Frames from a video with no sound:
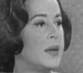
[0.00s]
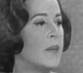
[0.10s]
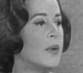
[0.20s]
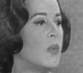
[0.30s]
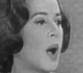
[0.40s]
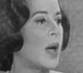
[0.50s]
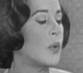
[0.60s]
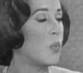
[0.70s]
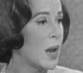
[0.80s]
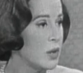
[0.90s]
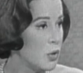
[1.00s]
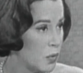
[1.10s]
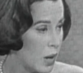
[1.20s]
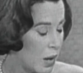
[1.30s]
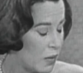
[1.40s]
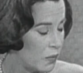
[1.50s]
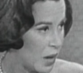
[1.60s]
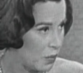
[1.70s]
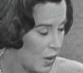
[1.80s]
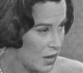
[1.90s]
Number one, when
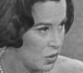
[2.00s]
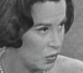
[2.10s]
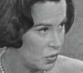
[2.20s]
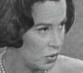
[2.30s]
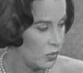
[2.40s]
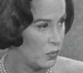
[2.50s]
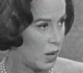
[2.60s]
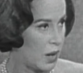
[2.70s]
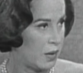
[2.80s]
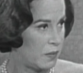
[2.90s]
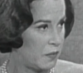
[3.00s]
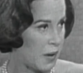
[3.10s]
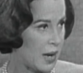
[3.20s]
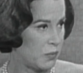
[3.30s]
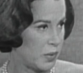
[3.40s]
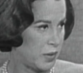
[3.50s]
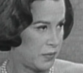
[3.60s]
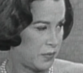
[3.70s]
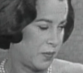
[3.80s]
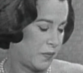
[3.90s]
you do fight with
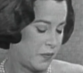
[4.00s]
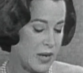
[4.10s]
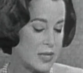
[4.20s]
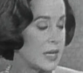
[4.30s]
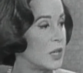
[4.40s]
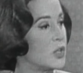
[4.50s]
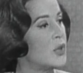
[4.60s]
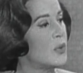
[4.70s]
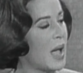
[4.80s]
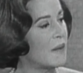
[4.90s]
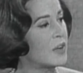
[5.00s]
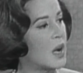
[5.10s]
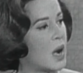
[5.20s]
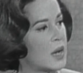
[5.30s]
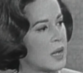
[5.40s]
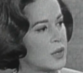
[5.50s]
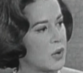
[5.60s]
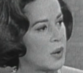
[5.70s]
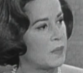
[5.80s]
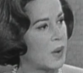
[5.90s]
fencing, do you have a guard on
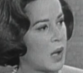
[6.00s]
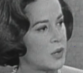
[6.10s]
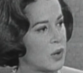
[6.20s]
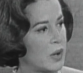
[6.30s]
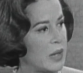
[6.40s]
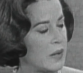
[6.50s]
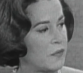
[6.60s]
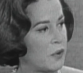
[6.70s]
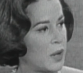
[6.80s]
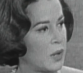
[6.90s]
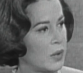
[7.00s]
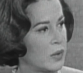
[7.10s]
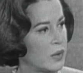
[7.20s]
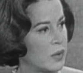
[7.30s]
your foil?